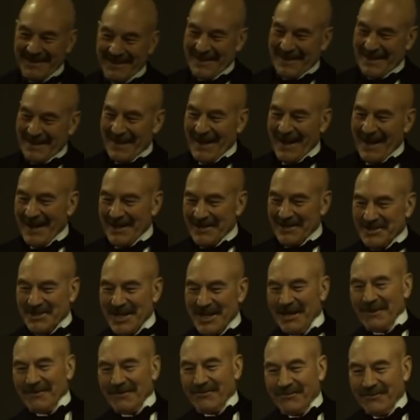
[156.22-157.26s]
charity
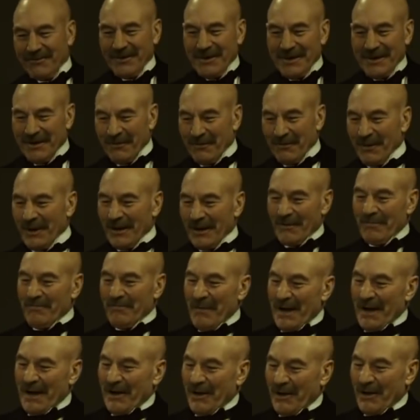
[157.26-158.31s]
providing
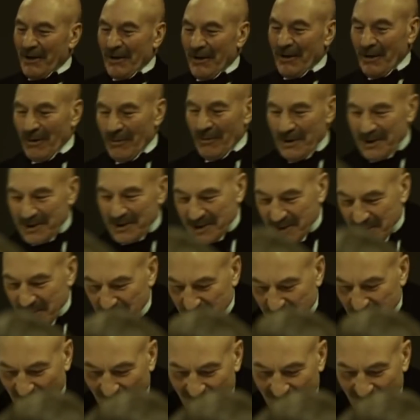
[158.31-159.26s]
support against domestic